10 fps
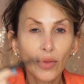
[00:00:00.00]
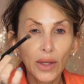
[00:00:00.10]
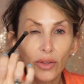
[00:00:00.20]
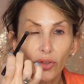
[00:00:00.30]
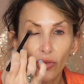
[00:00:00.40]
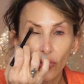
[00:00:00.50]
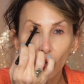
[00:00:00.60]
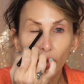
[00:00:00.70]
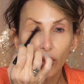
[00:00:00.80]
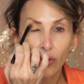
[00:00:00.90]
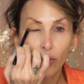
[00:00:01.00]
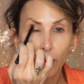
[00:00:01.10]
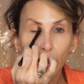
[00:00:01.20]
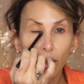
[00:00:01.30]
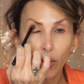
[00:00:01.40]
that Sephora doesn't
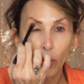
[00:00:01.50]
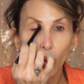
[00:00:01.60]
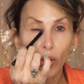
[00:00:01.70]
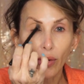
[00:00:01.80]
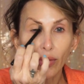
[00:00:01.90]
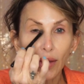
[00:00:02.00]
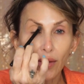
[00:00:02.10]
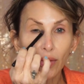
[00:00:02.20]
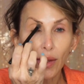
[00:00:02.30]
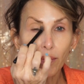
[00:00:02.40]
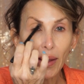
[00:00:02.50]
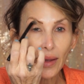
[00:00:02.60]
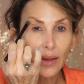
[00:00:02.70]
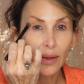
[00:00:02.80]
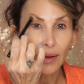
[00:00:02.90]
make anymore. They
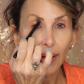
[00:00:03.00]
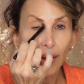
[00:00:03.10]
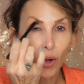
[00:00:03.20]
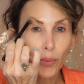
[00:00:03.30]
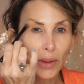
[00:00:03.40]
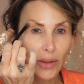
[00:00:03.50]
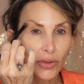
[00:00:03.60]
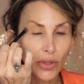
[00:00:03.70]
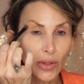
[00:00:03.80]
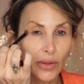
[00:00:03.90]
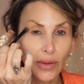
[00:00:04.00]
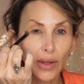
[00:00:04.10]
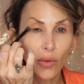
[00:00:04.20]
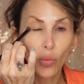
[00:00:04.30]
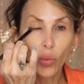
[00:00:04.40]
make it now, but it's on
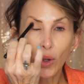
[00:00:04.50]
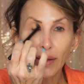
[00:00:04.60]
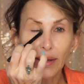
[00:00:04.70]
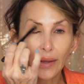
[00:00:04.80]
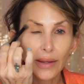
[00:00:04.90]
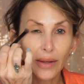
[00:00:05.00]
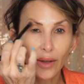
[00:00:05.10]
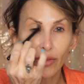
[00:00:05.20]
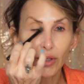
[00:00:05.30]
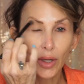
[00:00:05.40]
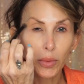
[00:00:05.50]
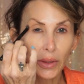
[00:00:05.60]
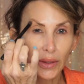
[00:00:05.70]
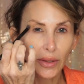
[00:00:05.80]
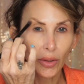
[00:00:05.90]
the one end of a
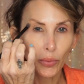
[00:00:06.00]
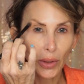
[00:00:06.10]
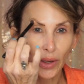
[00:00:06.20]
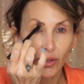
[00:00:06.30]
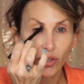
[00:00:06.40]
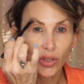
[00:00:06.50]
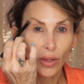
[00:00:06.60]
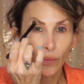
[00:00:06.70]
double-ended brush.